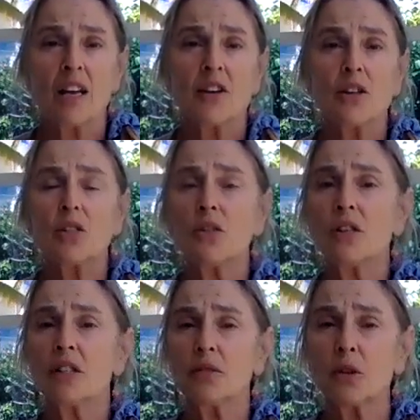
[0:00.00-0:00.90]
You can do
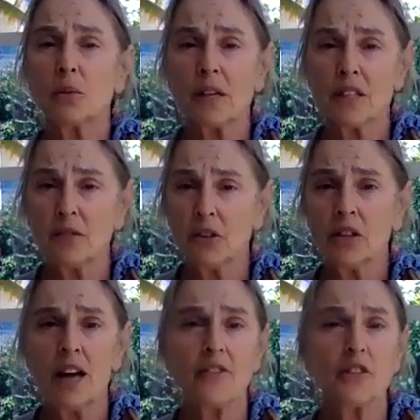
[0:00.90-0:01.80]
these for the rest of your
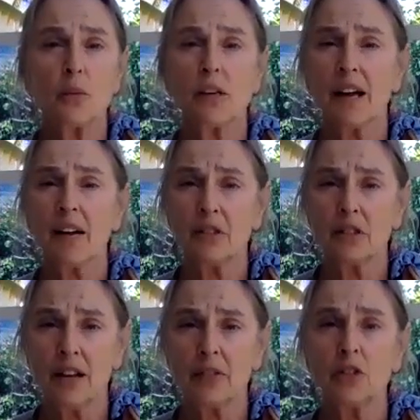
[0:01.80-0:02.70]
life to whatever
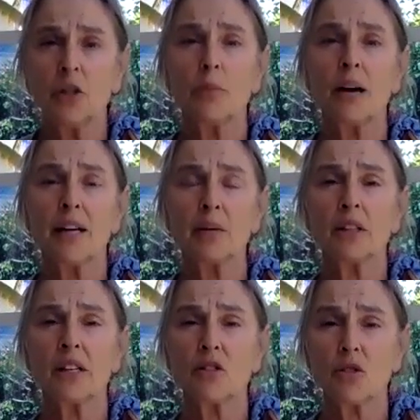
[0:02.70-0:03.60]
level. Your body will
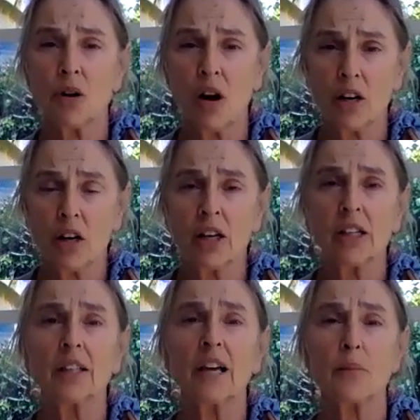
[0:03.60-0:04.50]
get stronger.
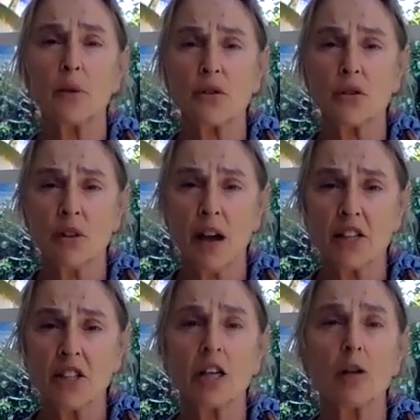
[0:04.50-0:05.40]
It'll get more
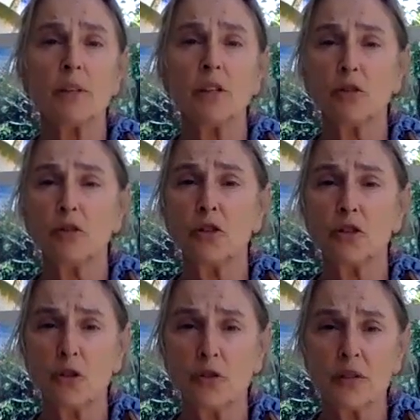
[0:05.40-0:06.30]
stretched. It'll be good for your
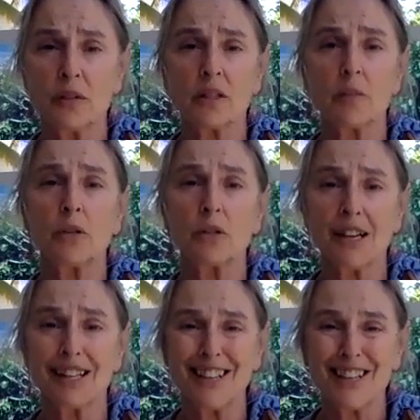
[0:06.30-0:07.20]
nervous system, your
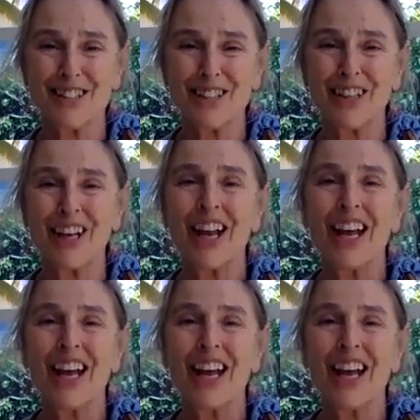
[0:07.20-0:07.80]
digestion.